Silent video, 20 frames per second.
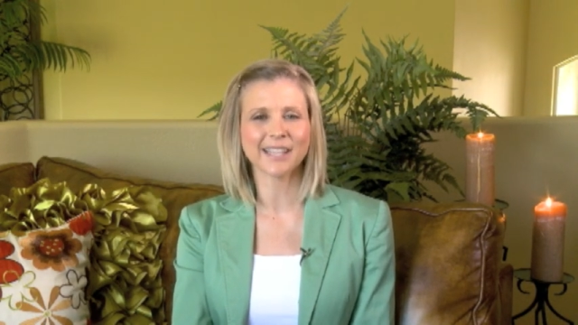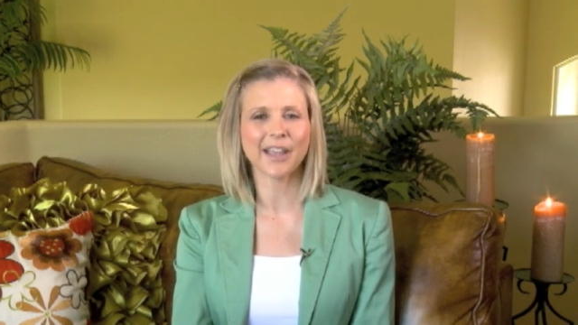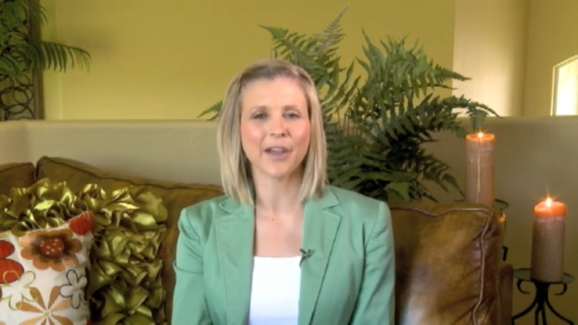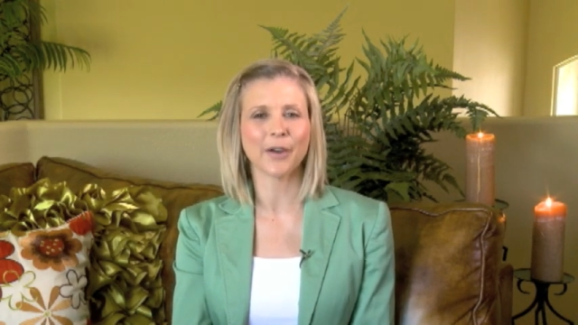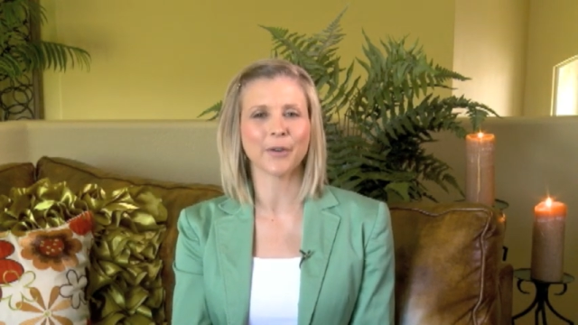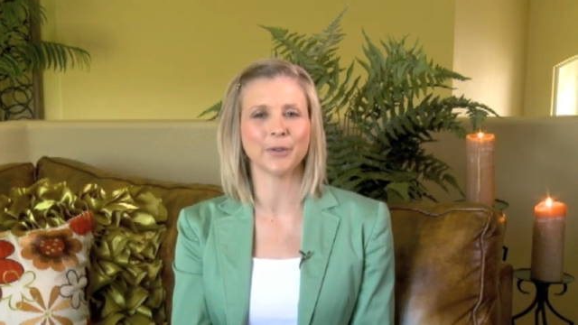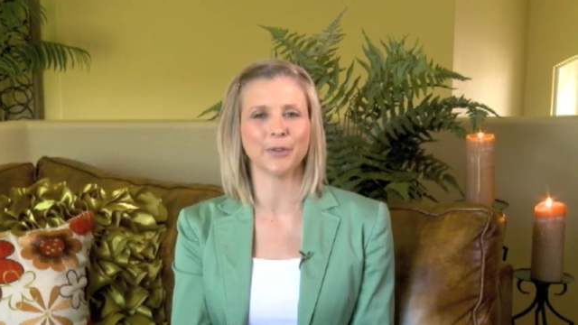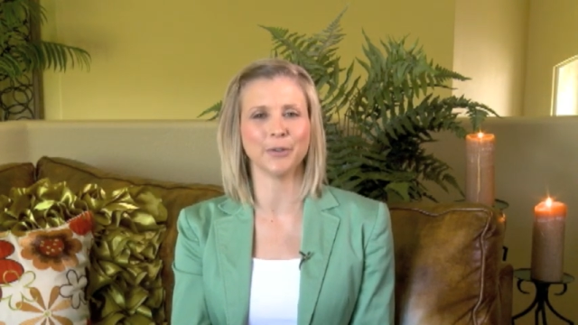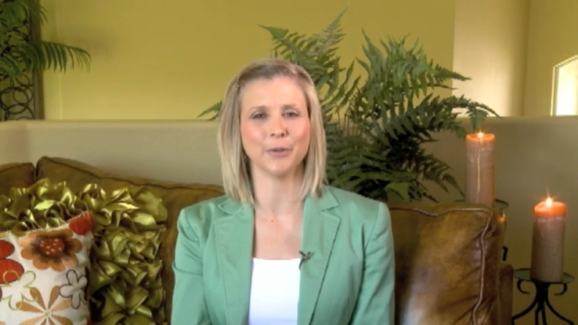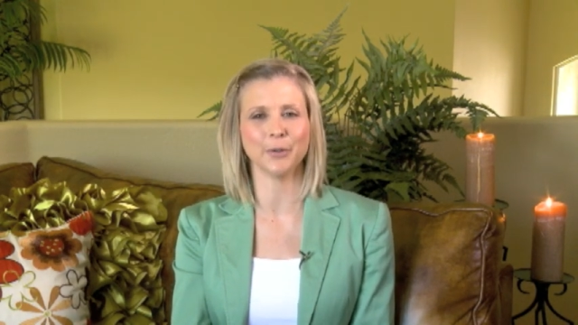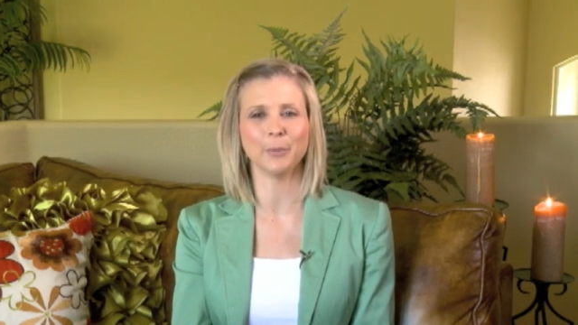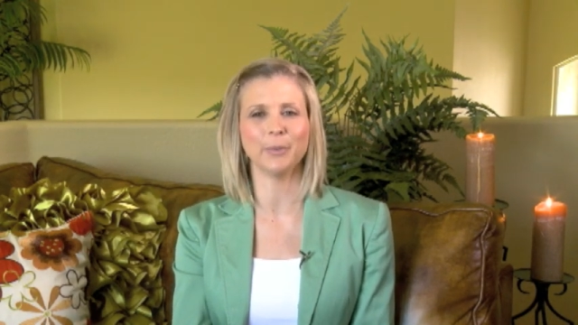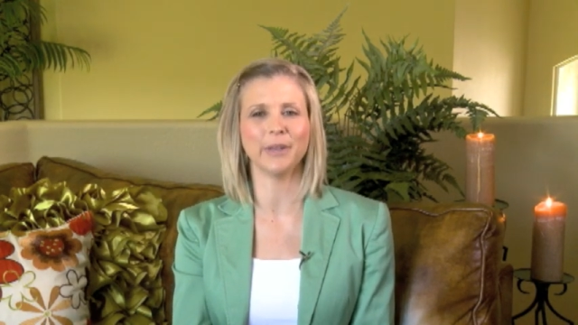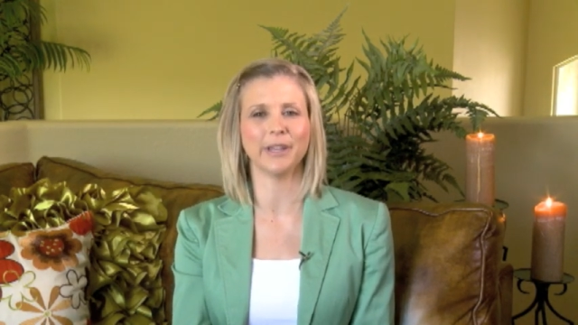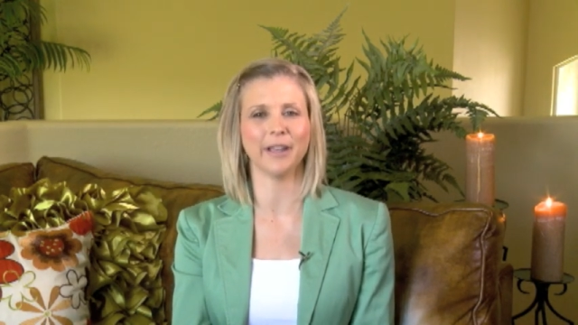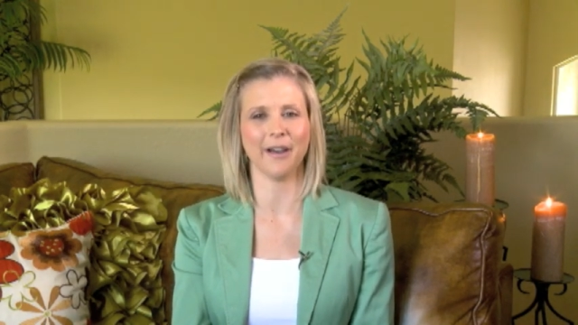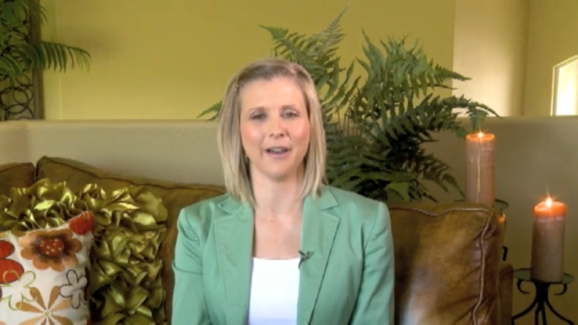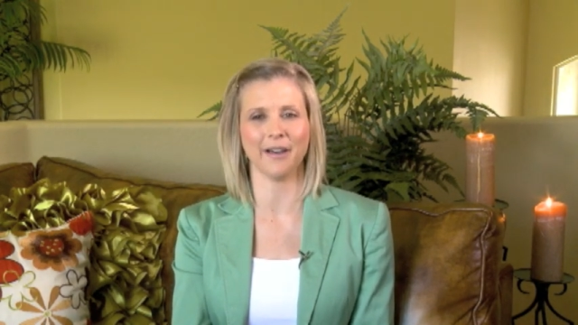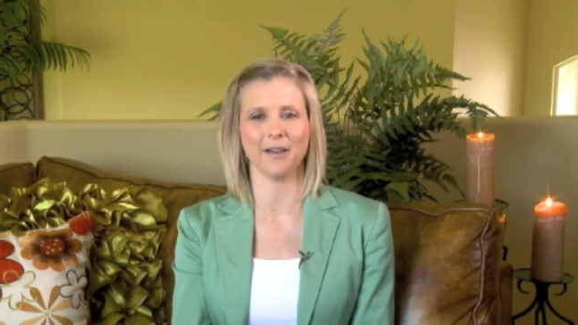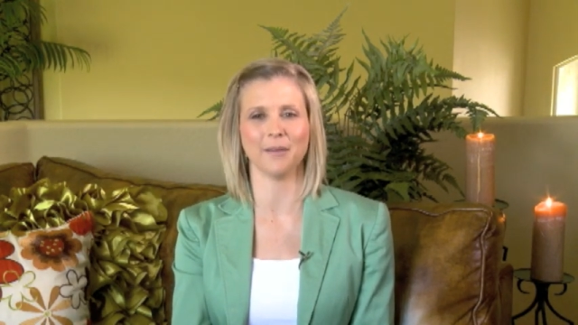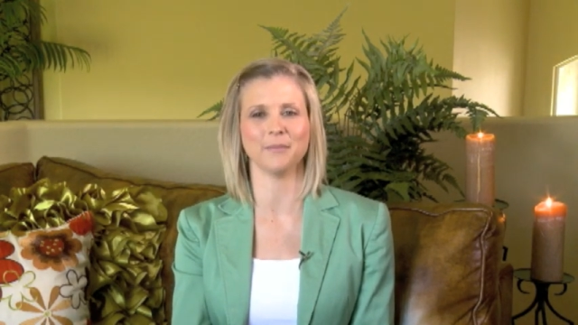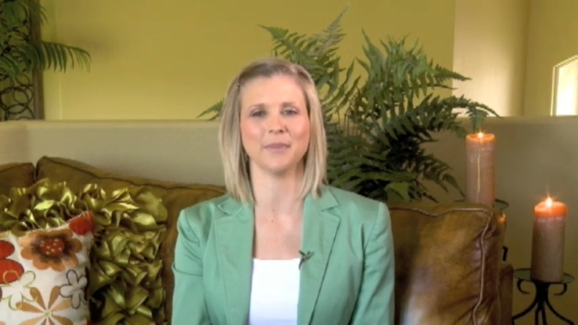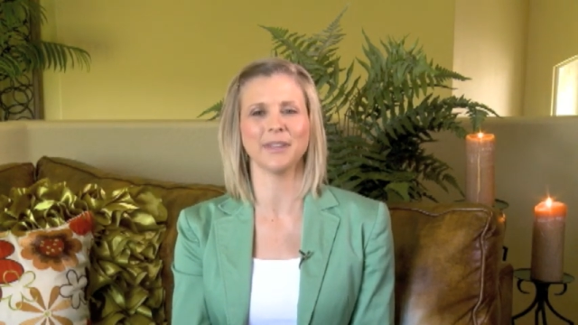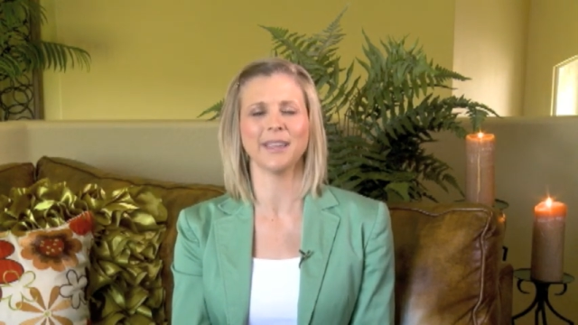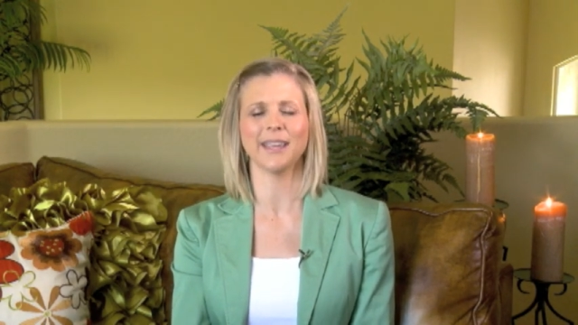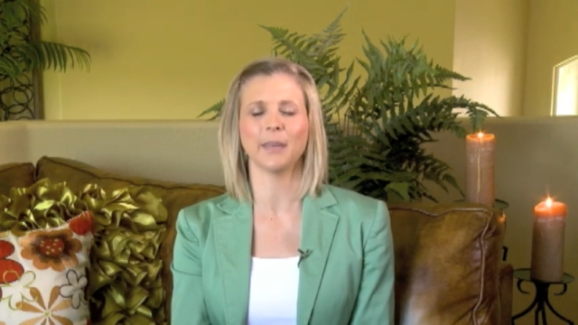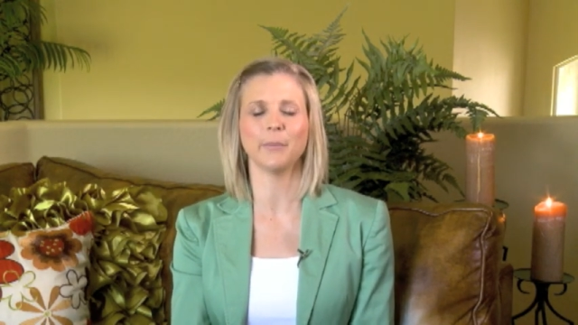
how you become,